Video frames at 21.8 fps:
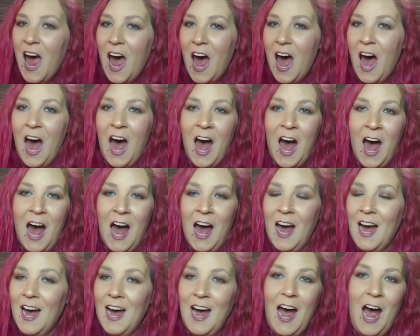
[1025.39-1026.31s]
I
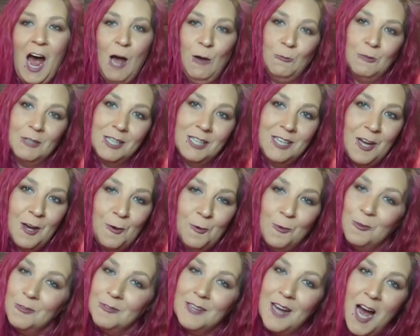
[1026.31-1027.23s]
want to
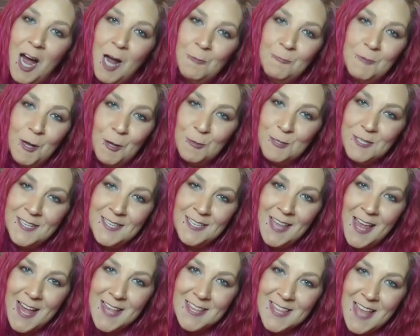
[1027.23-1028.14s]
know. I'm nosy
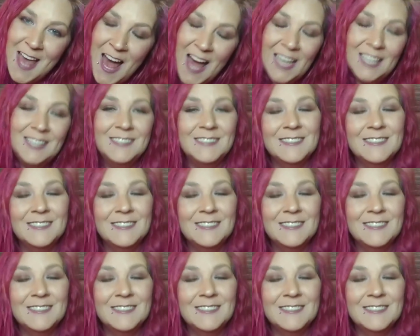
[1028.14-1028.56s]
like that.